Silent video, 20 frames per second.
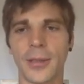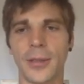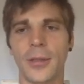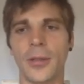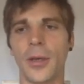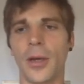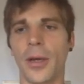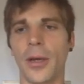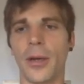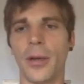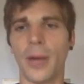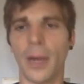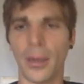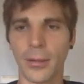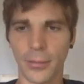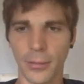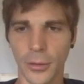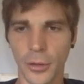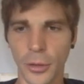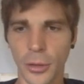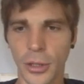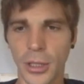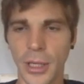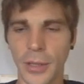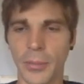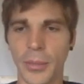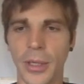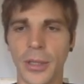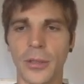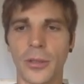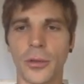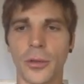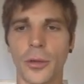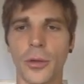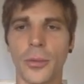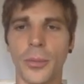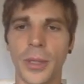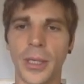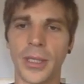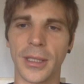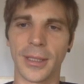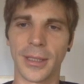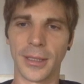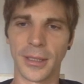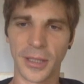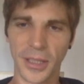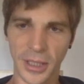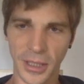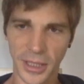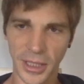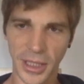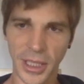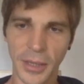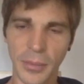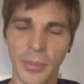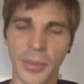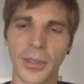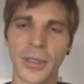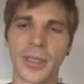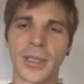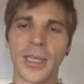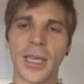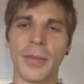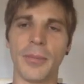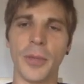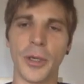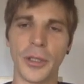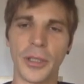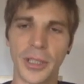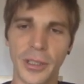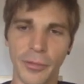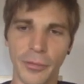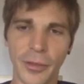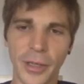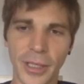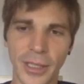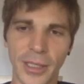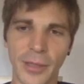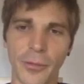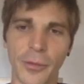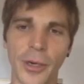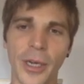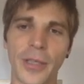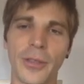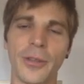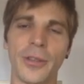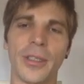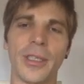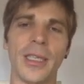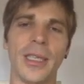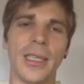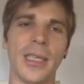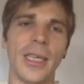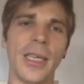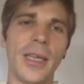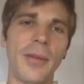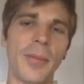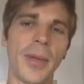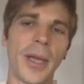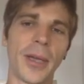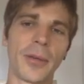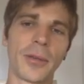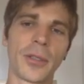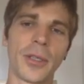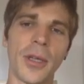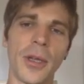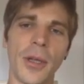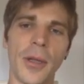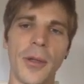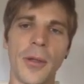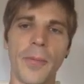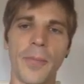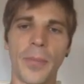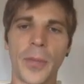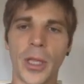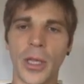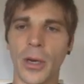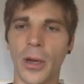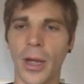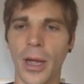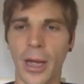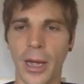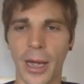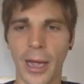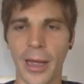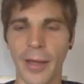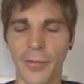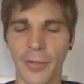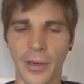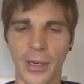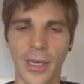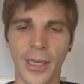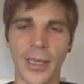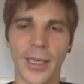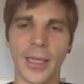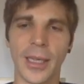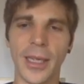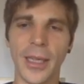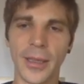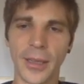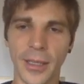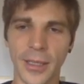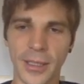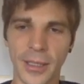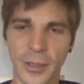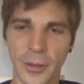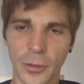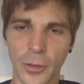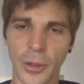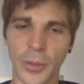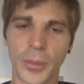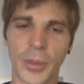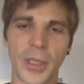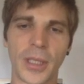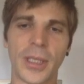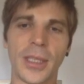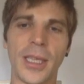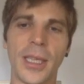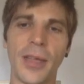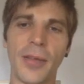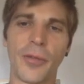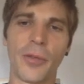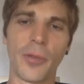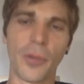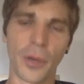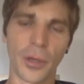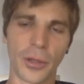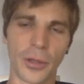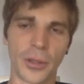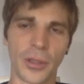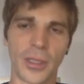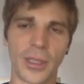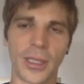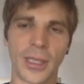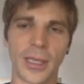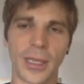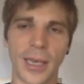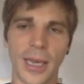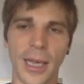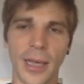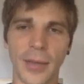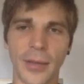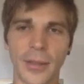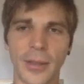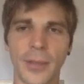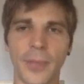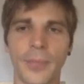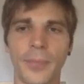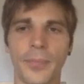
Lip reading: You know, usually builderall because it's the cheapest and most effective way to send emails. You know, I have a link in the description if you want to check it out.